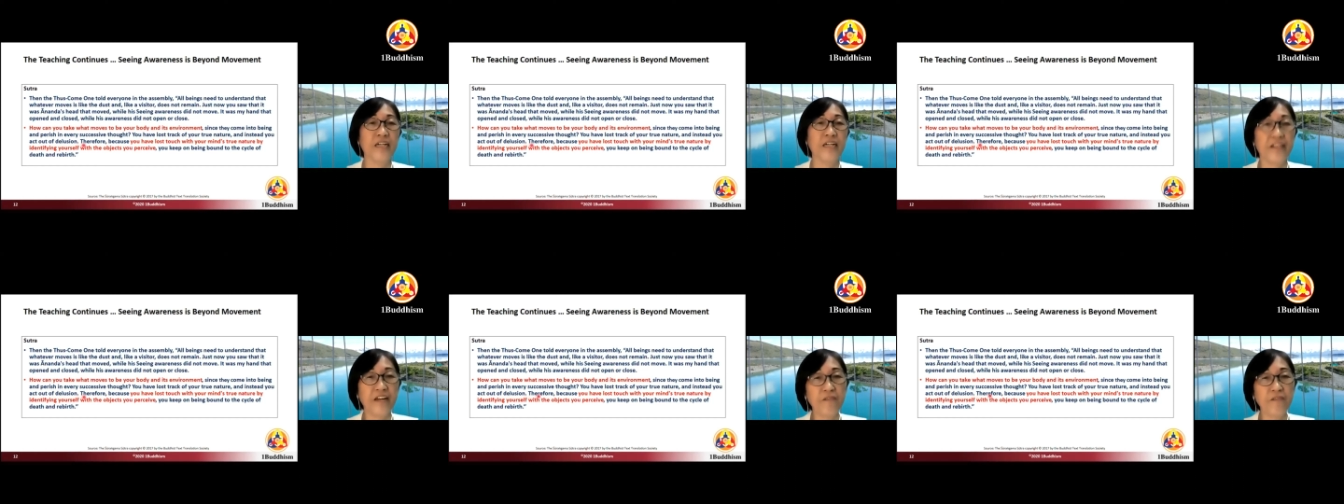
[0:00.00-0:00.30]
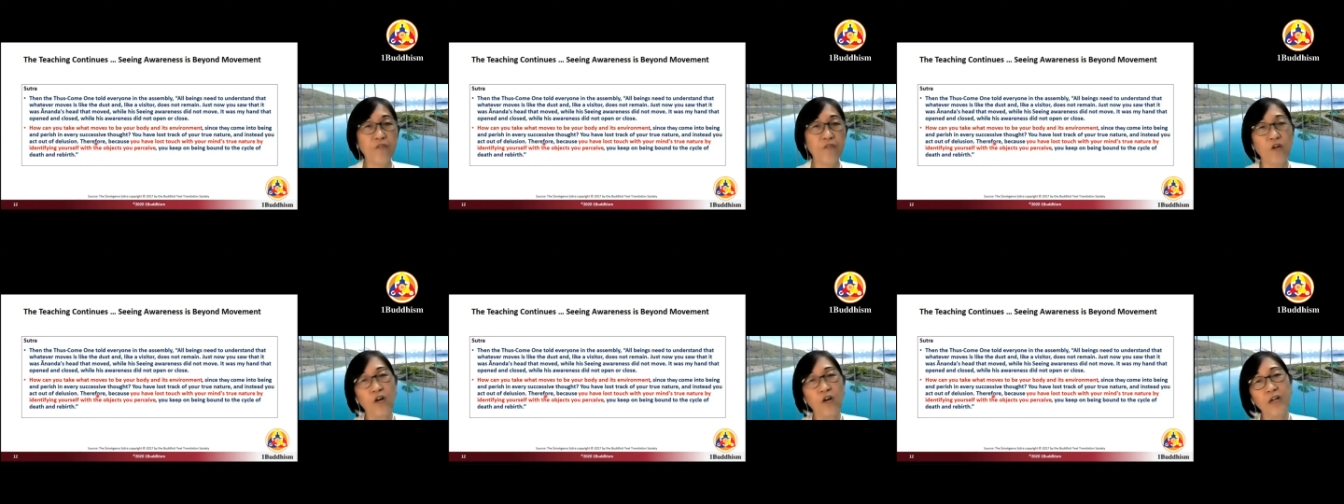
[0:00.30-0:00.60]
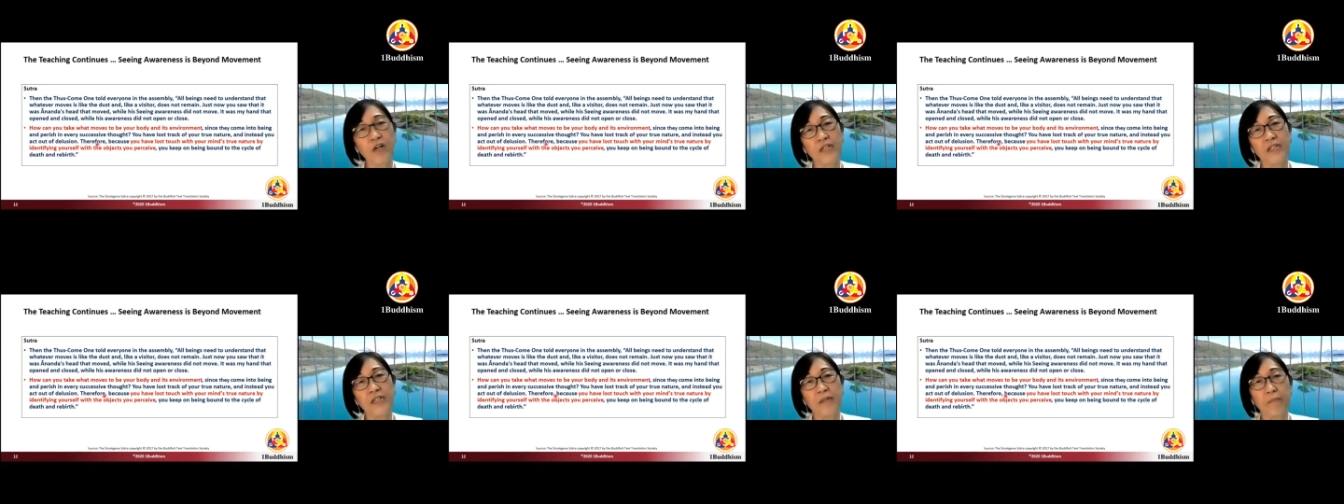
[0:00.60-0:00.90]

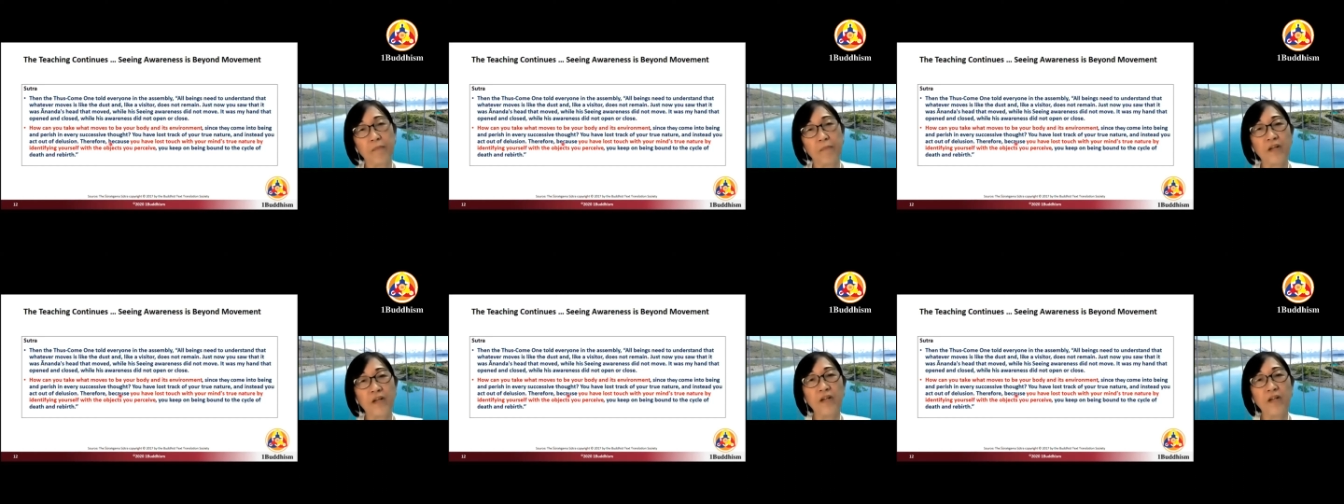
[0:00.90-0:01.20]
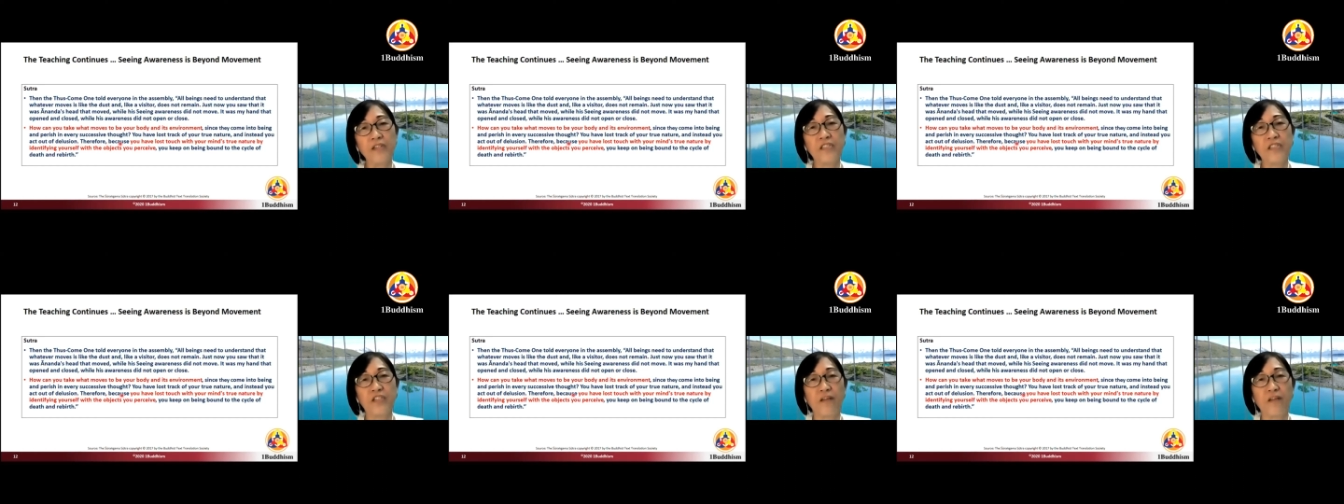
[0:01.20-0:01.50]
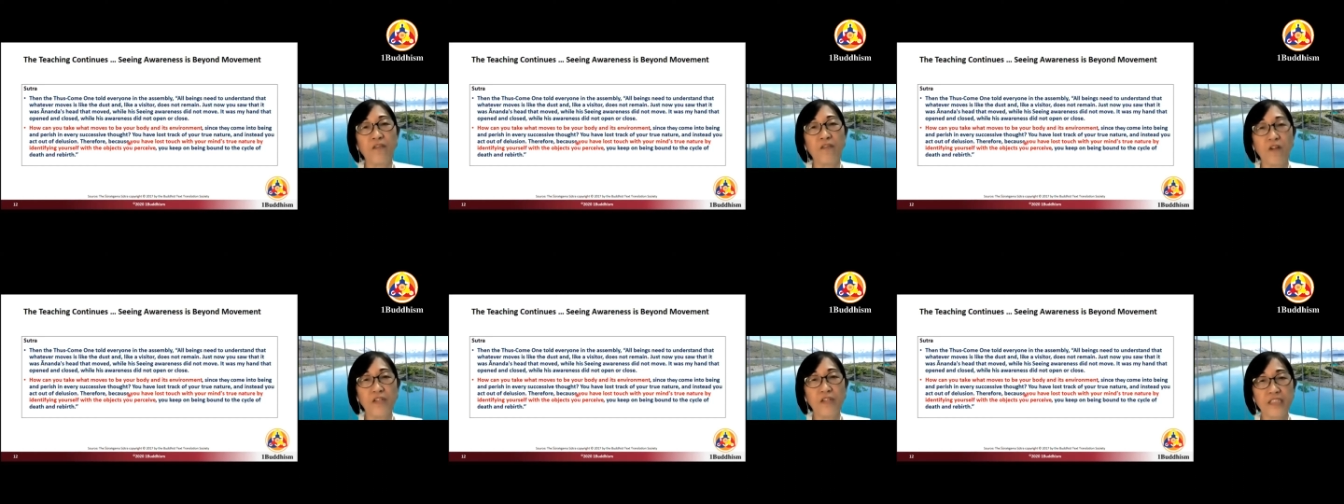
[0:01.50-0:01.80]
Therefore, because
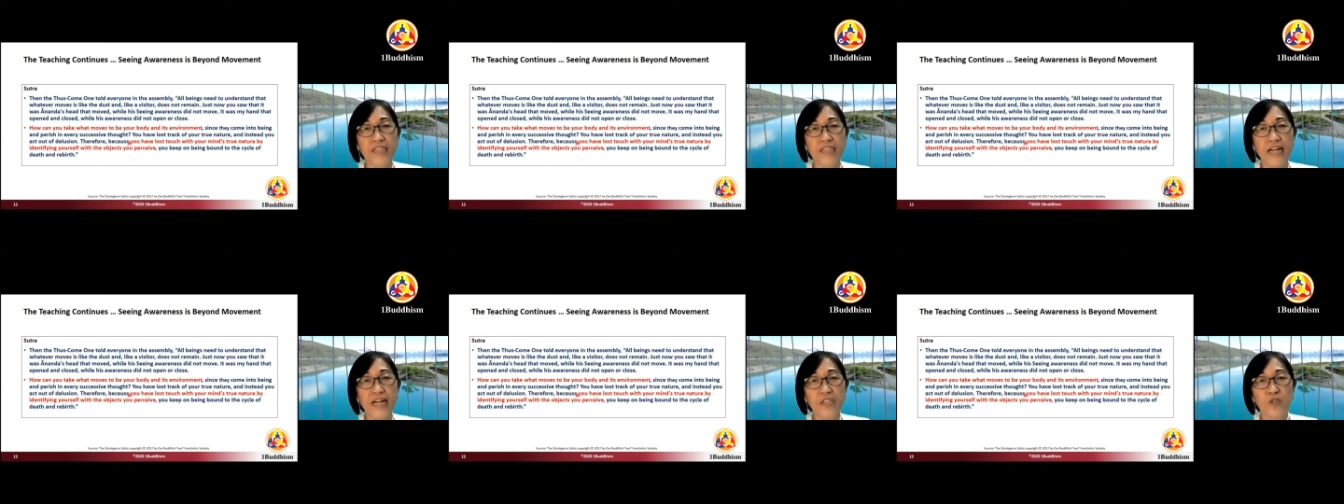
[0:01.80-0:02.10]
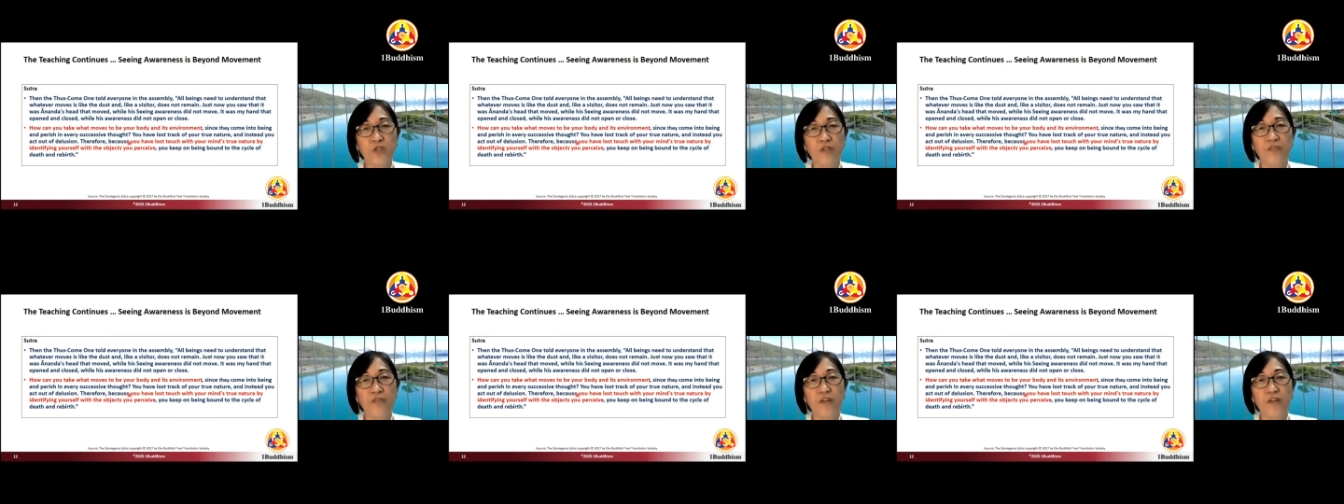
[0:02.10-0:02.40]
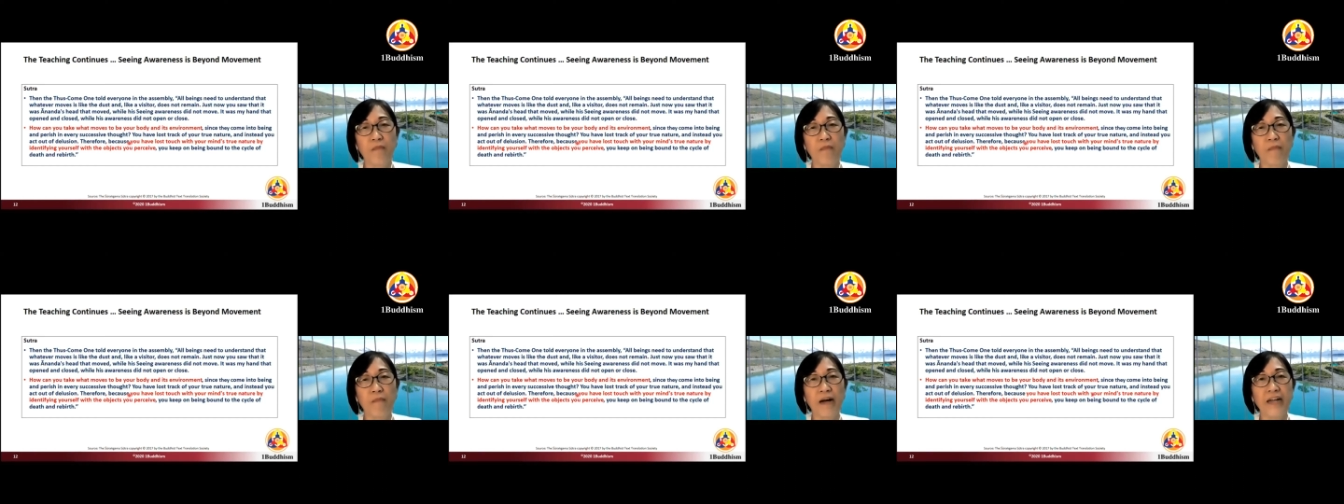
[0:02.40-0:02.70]
you have lost touch with
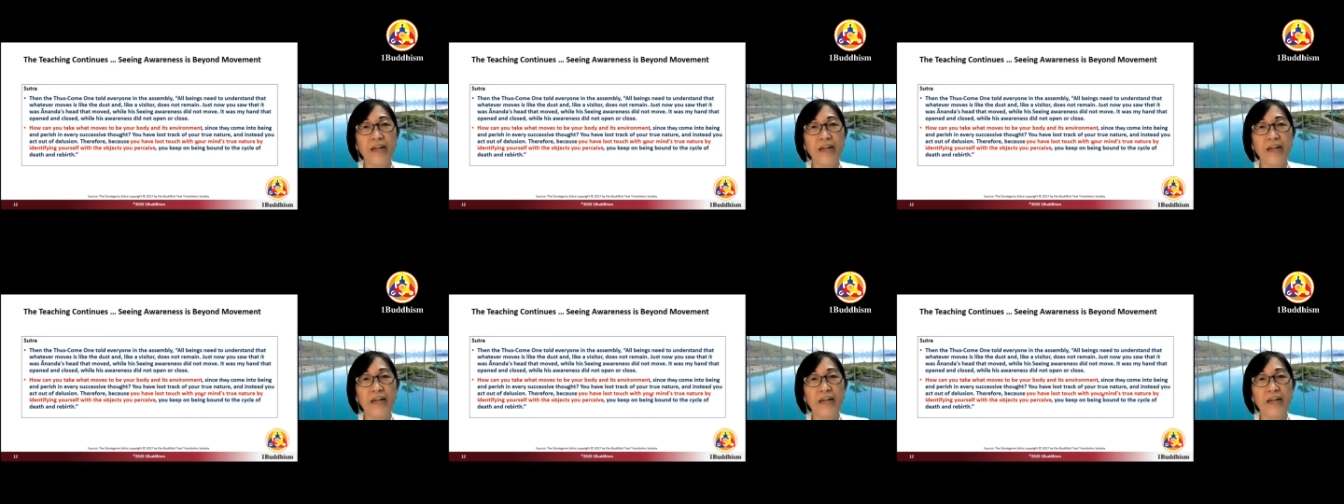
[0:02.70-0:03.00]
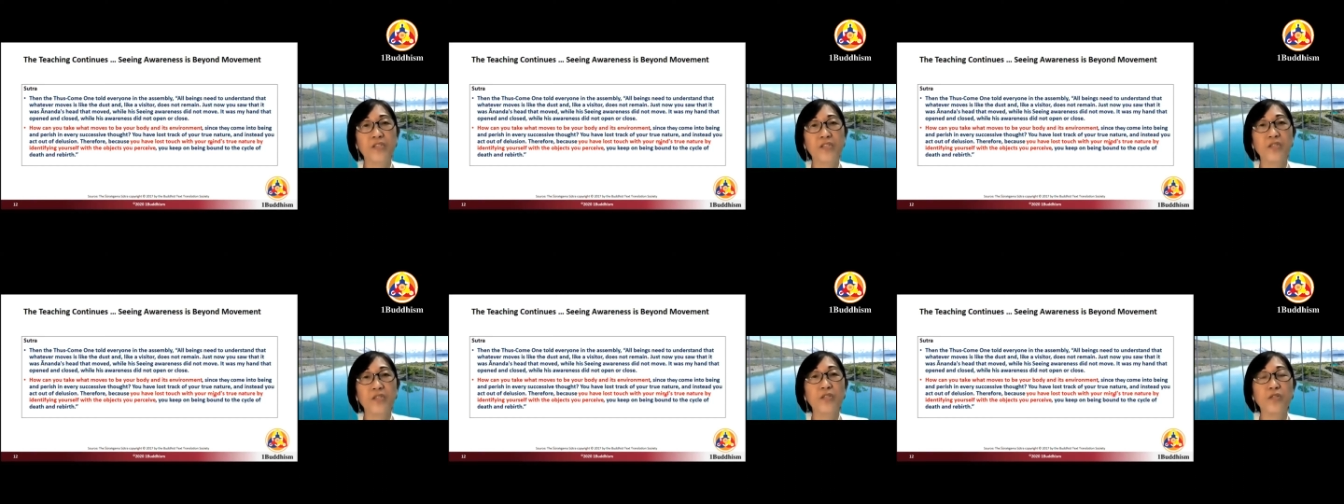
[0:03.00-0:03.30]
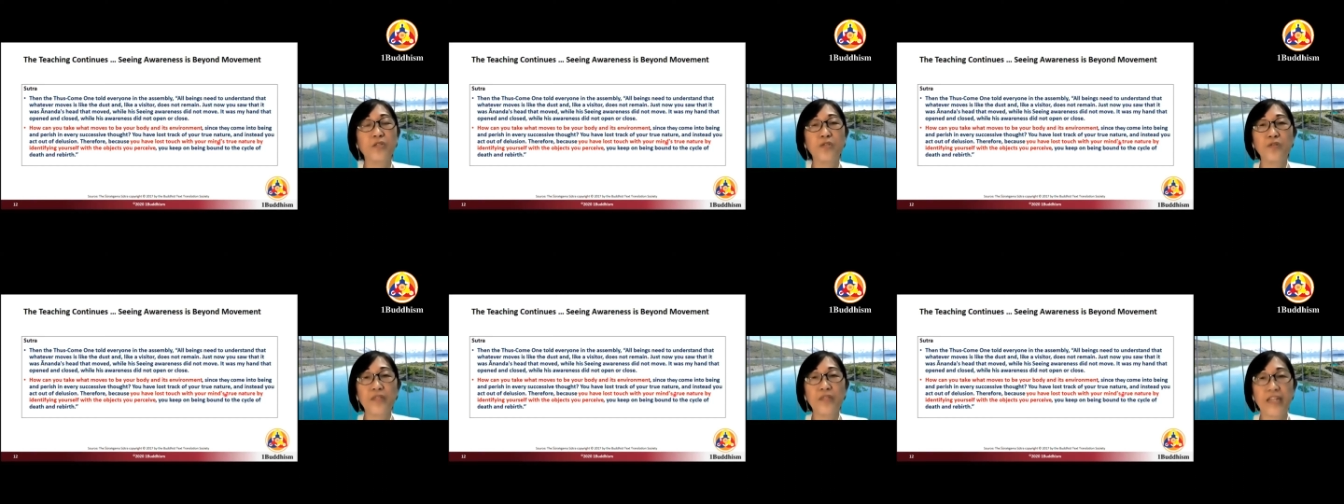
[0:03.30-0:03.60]
your mind's
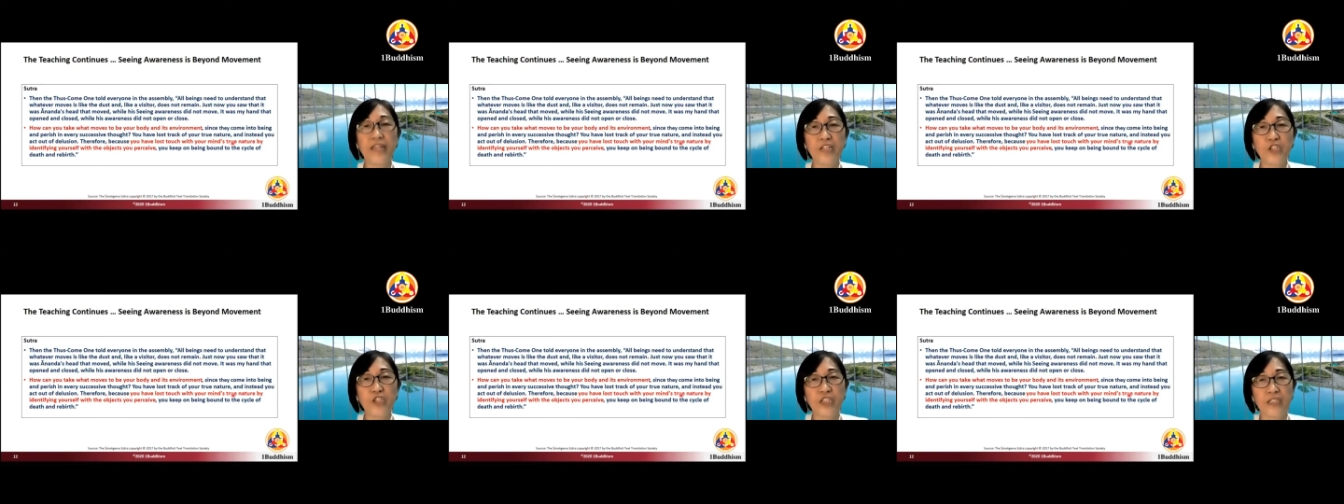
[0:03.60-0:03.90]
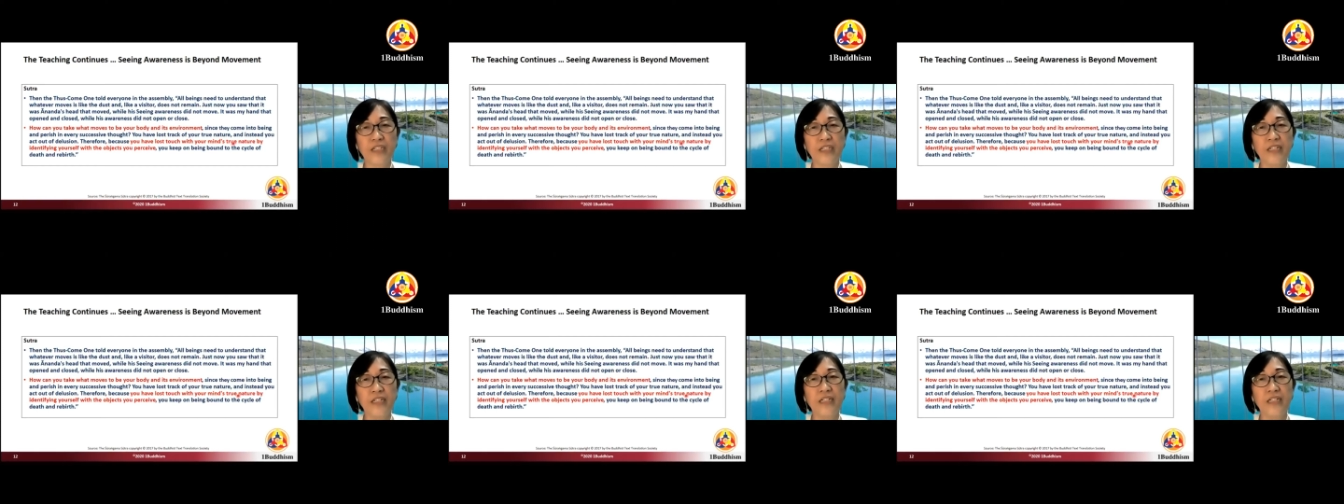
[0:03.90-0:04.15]
true nature,